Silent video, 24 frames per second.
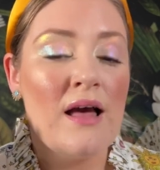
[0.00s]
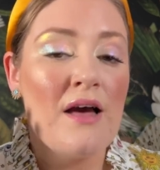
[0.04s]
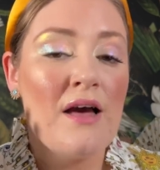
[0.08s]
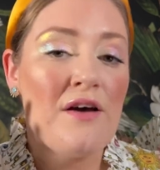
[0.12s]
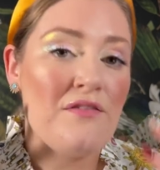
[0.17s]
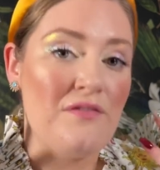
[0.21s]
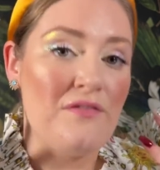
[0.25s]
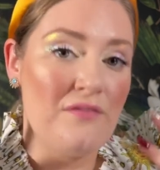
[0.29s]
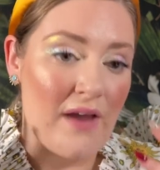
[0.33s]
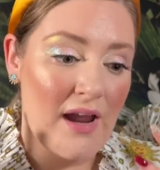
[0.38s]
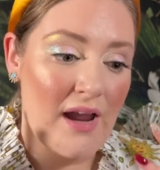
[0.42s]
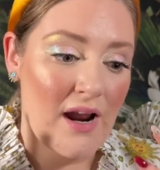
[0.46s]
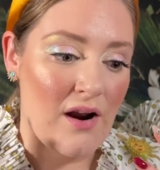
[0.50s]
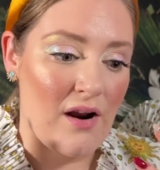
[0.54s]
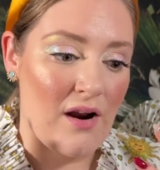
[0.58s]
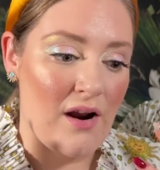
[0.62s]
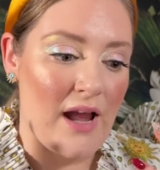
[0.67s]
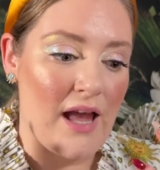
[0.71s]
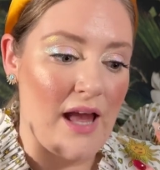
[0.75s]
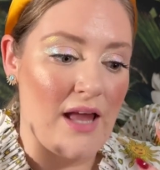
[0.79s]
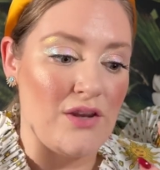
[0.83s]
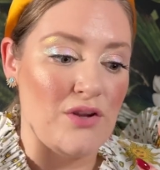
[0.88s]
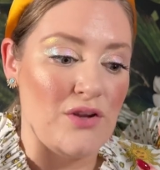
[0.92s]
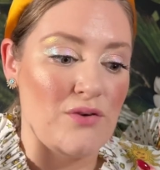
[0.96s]

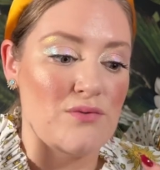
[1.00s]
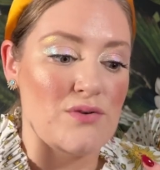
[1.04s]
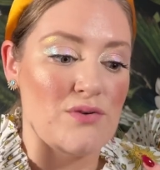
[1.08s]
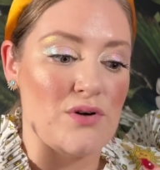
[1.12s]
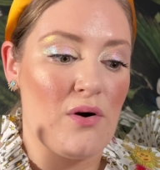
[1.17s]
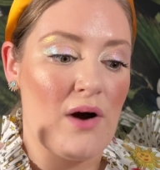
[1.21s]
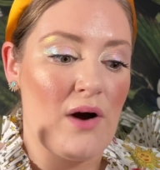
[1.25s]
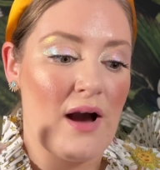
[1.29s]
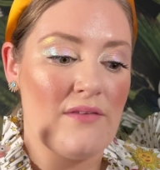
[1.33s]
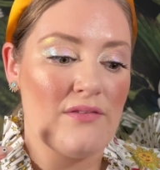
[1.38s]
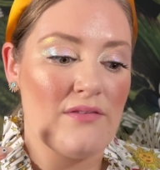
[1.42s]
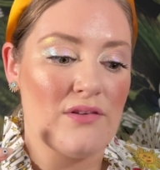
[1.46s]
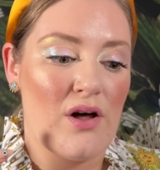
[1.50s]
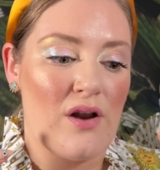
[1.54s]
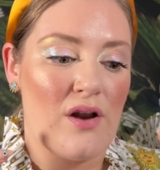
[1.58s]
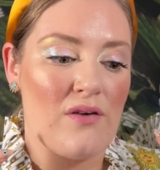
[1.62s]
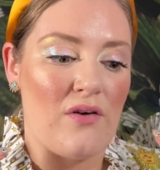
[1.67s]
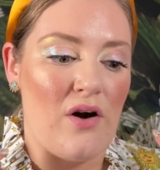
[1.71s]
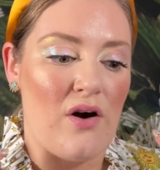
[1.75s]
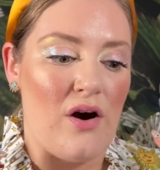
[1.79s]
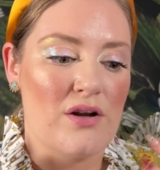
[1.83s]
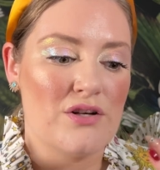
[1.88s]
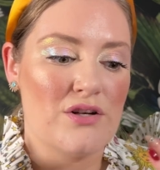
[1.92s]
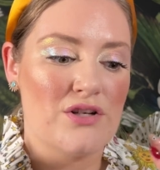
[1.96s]
fair and you don't have a lot of
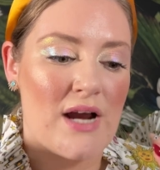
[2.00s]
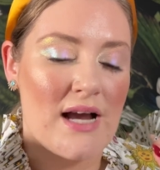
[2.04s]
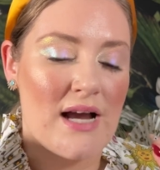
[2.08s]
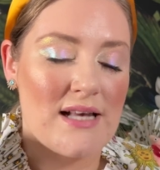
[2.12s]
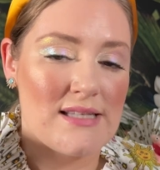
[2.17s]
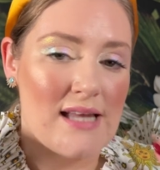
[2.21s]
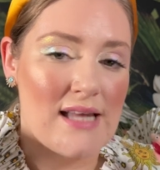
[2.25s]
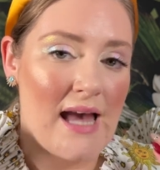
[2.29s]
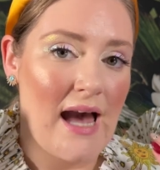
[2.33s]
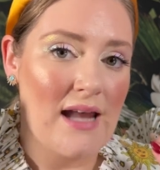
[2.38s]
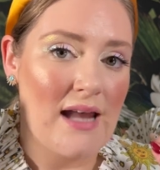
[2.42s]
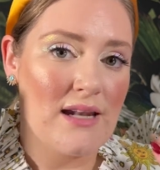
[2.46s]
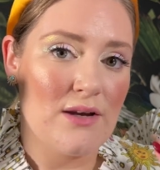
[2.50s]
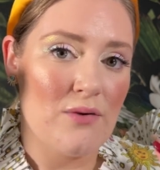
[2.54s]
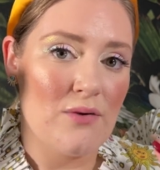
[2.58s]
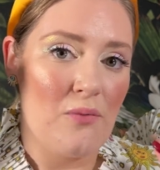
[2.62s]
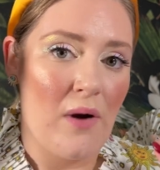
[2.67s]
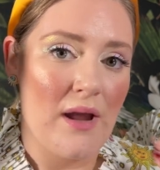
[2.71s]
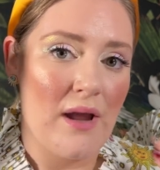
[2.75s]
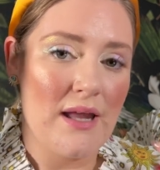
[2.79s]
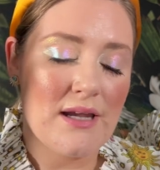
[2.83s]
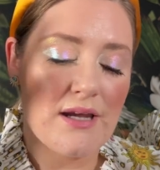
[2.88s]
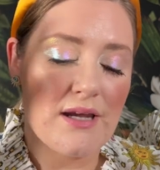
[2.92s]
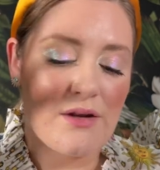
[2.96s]
contrast, adding
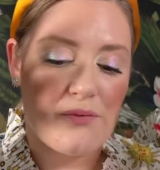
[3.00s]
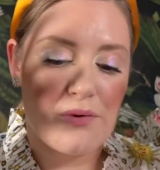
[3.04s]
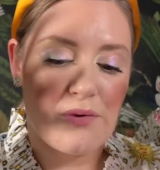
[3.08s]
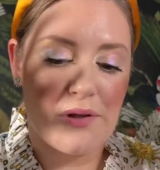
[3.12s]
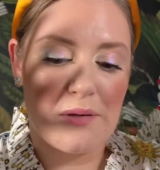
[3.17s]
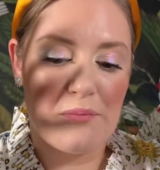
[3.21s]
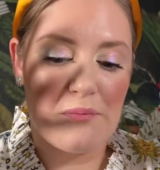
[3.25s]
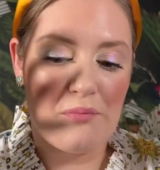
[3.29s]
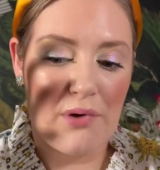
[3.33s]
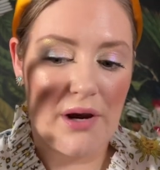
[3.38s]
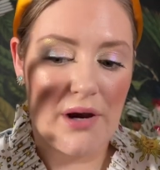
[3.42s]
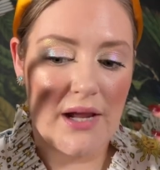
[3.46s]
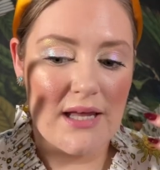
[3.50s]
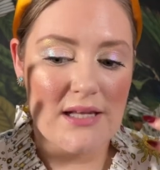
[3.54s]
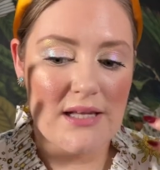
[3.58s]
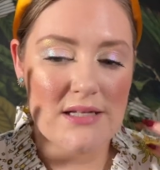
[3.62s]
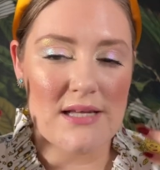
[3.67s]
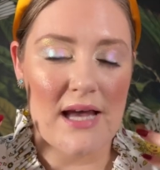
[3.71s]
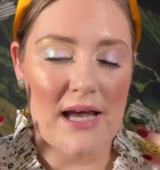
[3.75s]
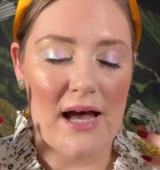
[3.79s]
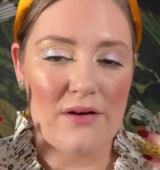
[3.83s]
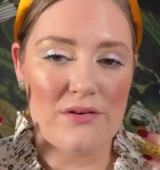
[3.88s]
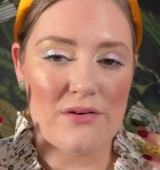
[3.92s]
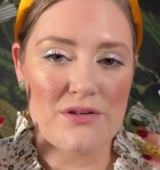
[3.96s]
white can really bring it
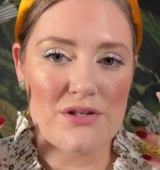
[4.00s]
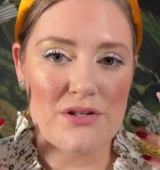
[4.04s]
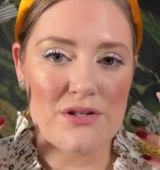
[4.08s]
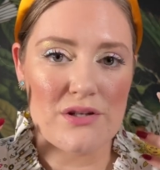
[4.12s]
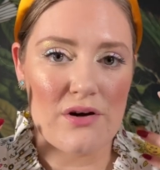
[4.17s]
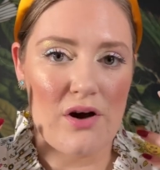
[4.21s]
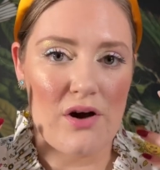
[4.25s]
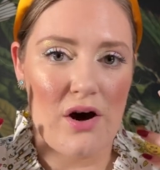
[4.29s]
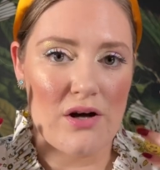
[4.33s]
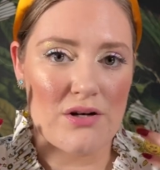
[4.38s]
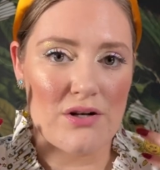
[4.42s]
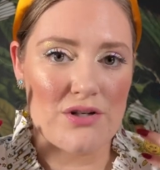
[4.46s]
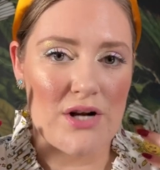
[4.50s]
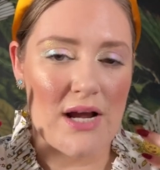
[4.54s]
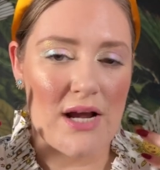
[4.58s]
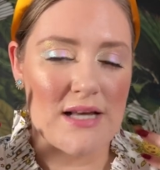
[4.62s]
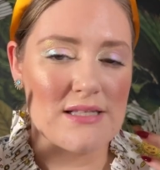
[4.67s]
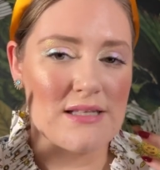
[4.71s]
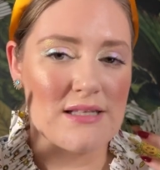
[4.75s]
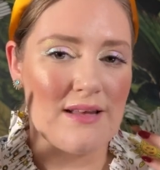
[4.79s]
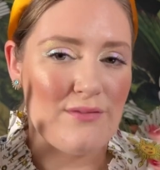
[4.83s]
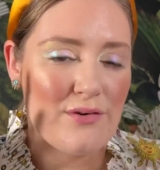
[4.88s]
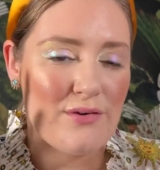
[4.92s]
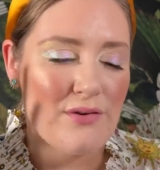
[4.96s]
down to the
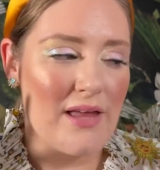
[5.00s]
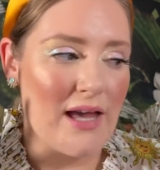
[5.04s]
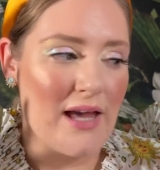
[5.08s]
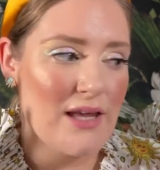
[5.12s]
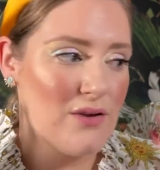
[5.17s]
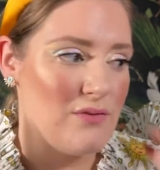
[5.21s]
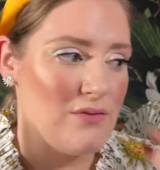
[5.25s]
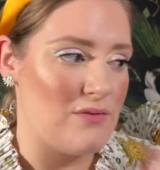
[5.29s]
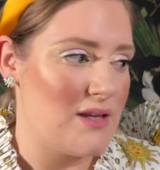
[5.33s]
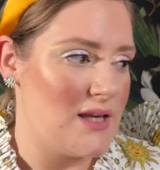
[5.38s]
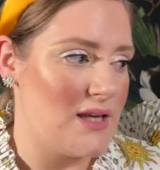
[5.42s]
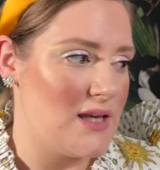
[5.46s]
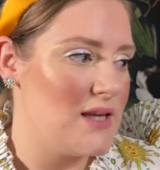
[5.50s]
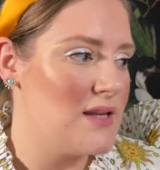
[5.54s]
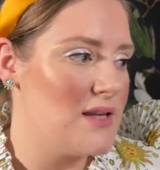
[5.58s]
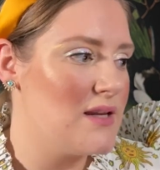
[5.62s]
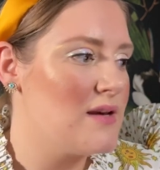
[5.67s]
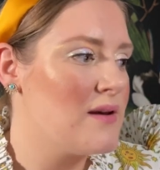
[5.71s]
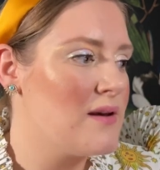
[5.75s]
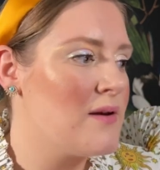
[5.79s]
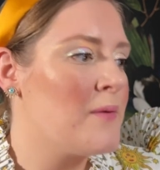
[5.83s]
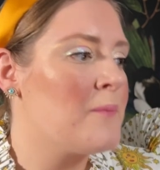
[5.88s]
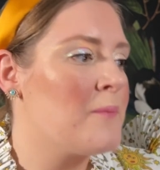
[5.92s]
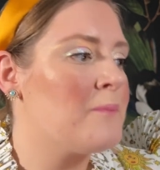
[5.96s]
contrast level that you need.